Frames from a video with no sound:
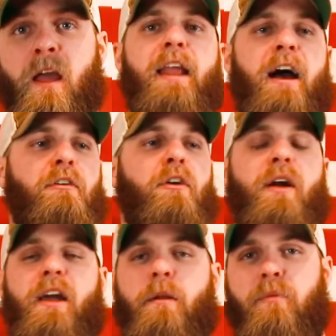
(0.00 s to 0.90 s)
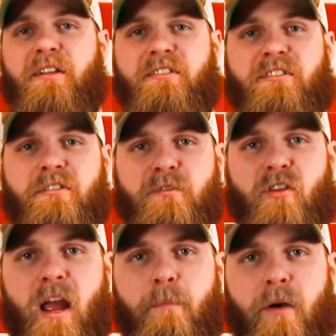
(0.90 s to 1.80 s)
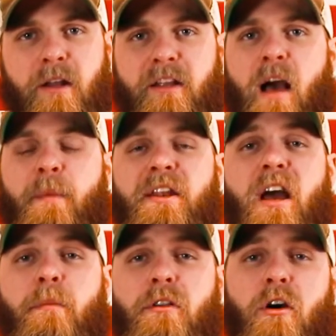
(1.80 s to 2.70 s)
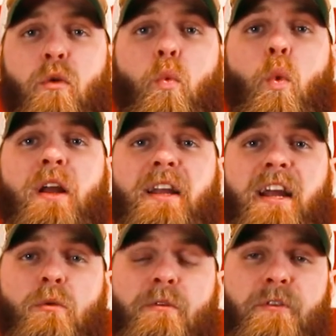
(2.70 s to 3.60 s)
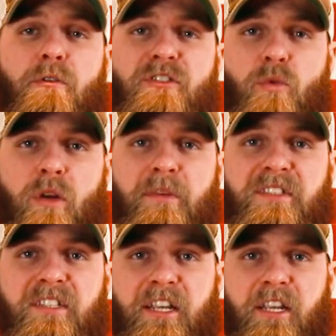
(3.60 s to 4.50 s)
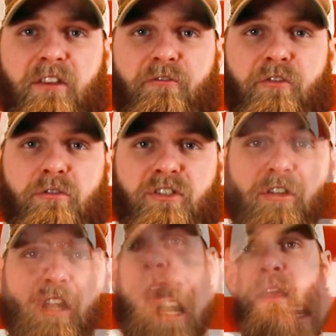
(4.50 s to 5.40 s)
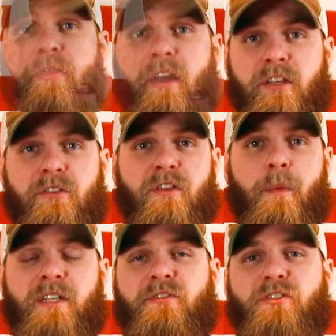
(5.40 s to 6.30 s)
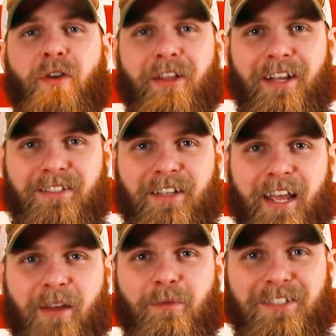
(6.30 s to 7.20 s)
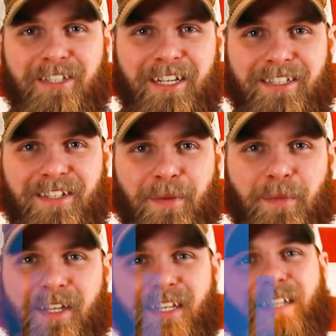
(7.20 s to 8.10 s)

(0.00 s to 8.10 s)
Now, go ahead and press the subscribe button. Comment down below what kind of reviews you want to be seeing in the future. Thank you so much for joining us, and we'll see you next time.